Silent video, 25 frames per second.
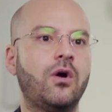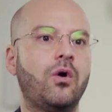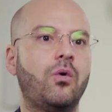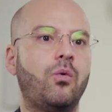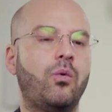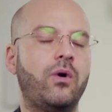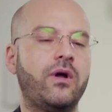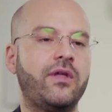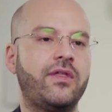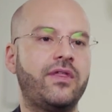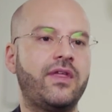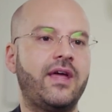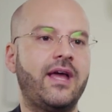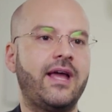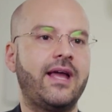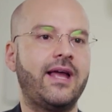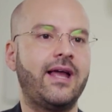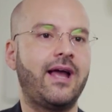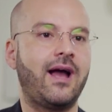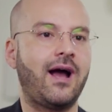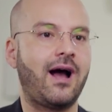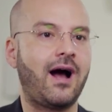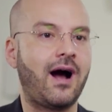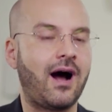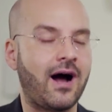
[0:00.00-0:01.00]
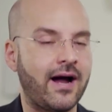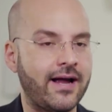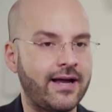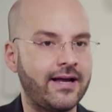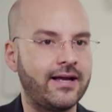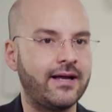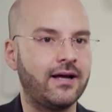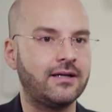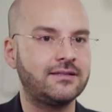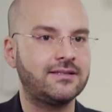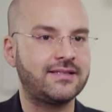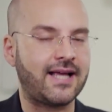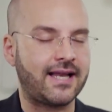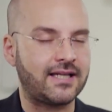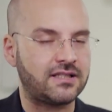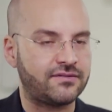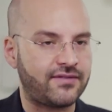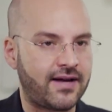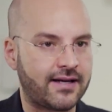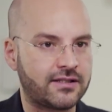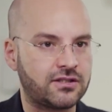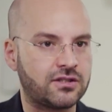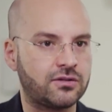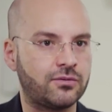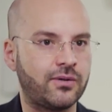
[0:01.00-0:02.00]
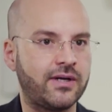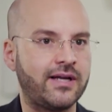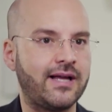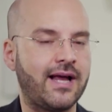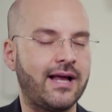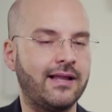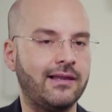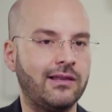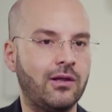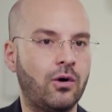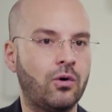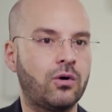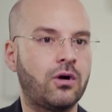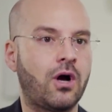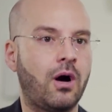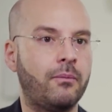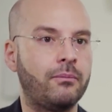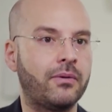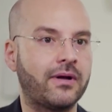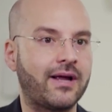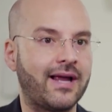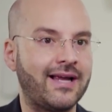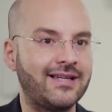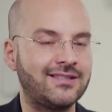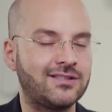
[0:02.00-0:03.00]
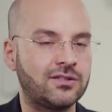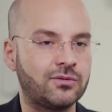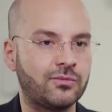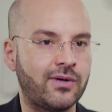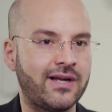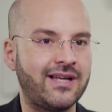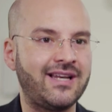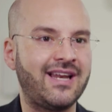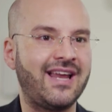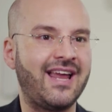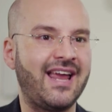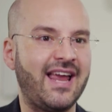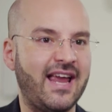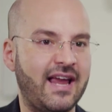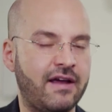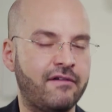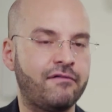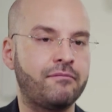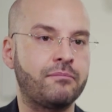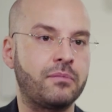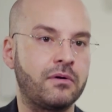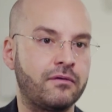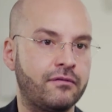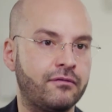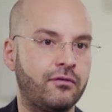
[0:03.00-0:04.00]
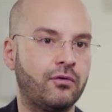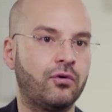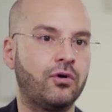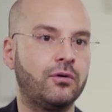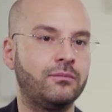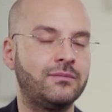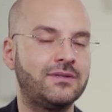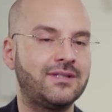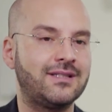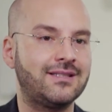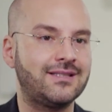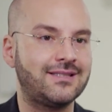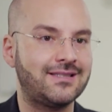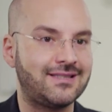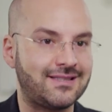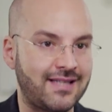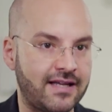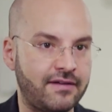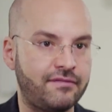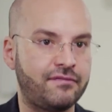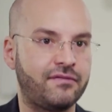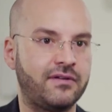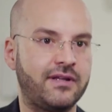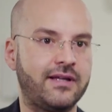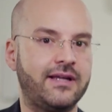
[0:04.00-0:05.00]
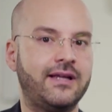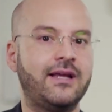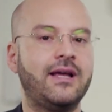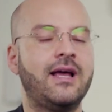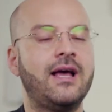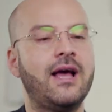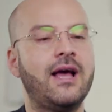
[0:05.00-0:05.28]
with a high satisfaction rate and low complication rate if performed safely.